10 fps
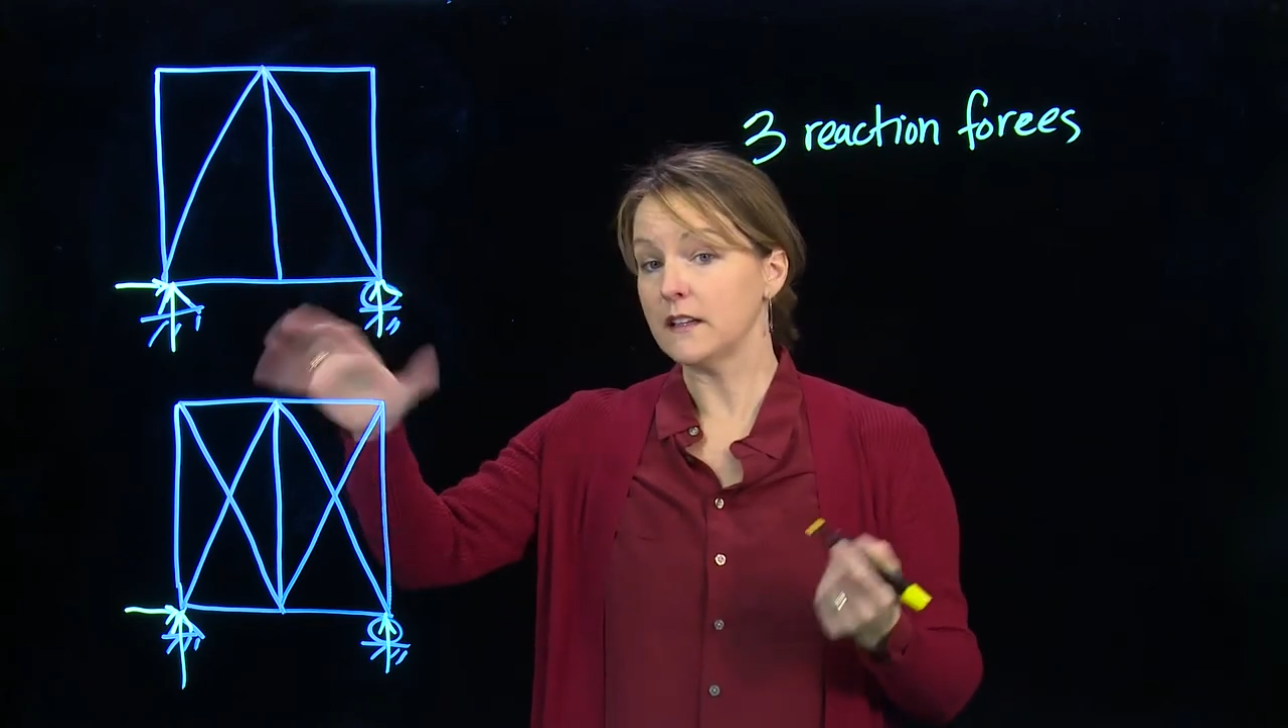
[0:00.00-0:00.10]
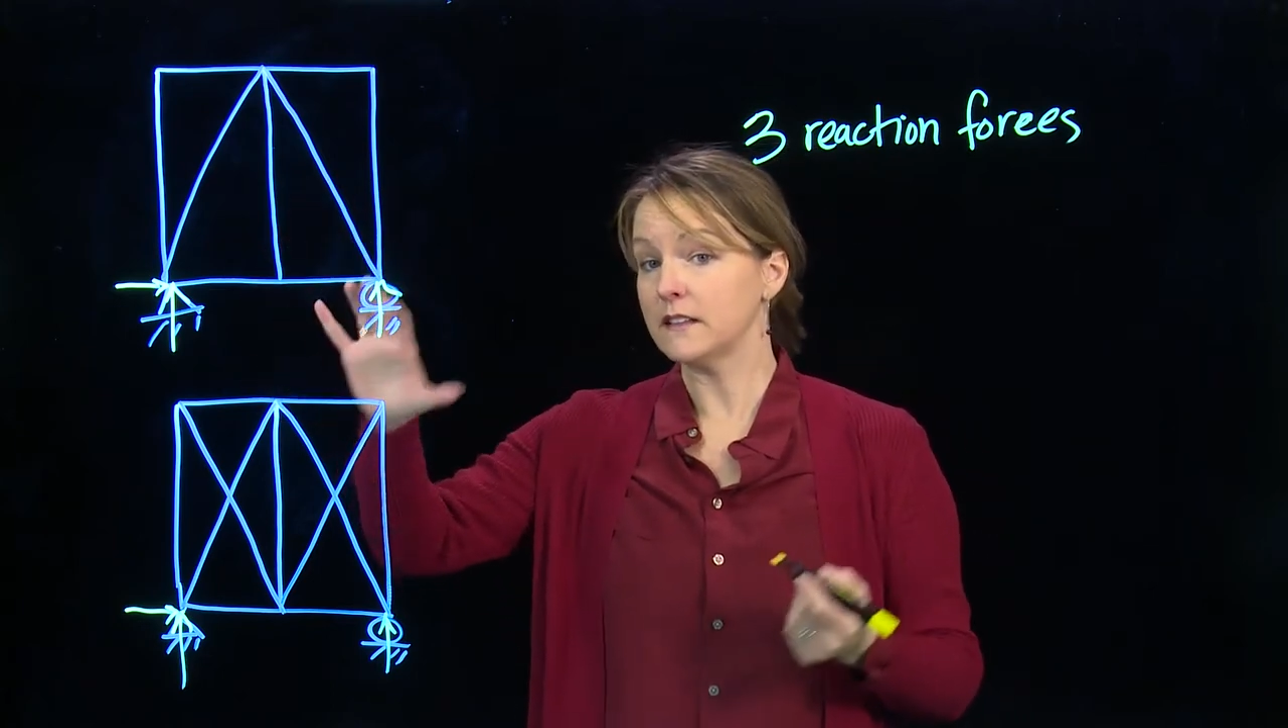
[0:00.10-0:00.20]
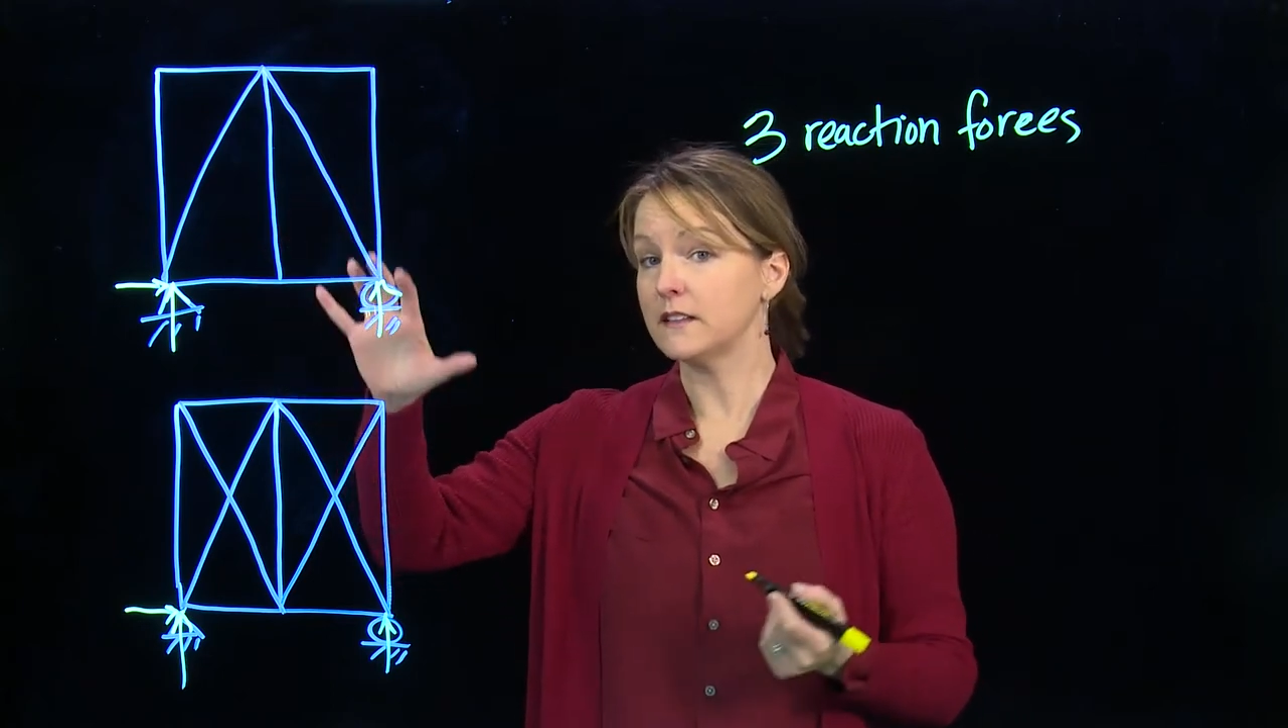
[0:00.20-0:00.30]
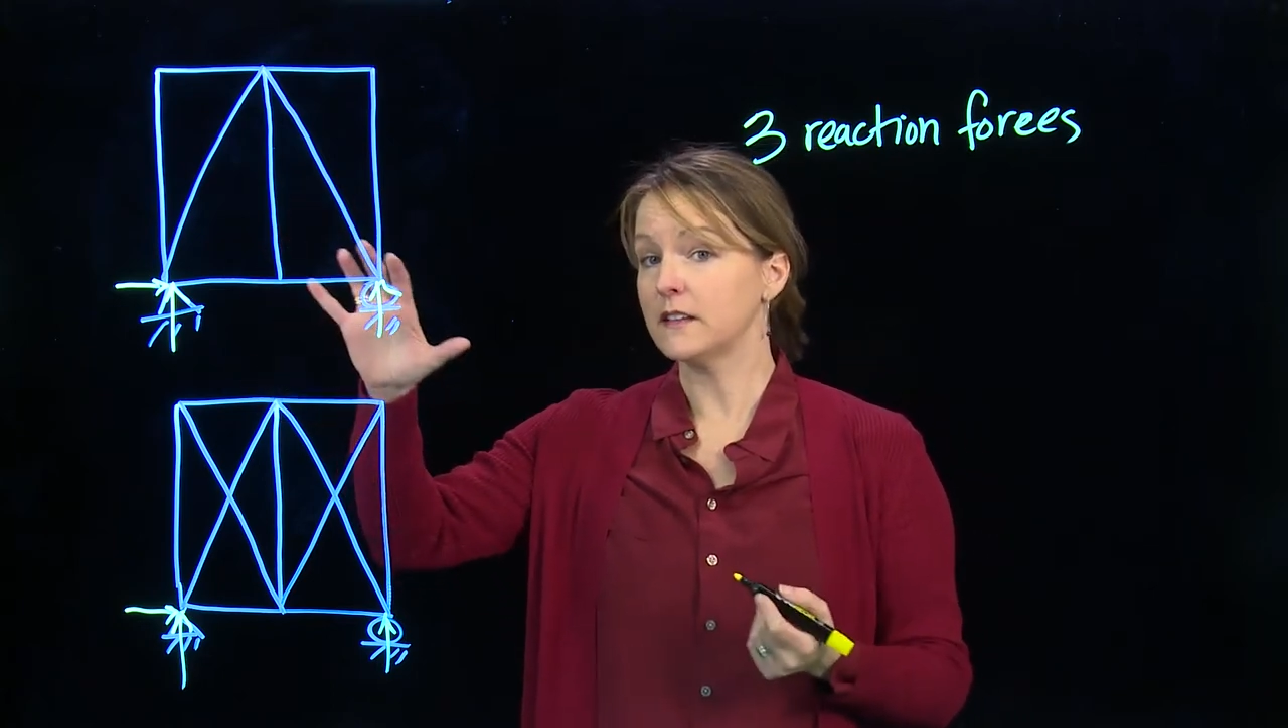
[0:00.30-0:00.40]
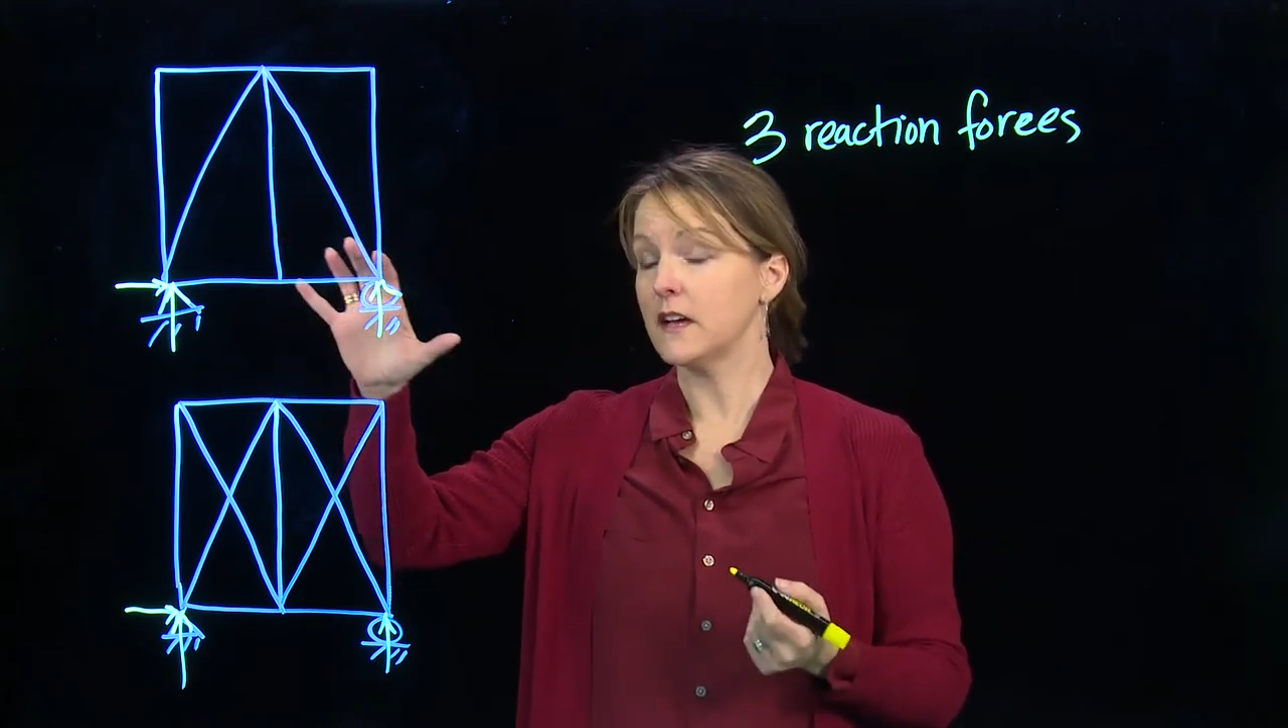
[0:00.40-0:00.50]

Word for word: this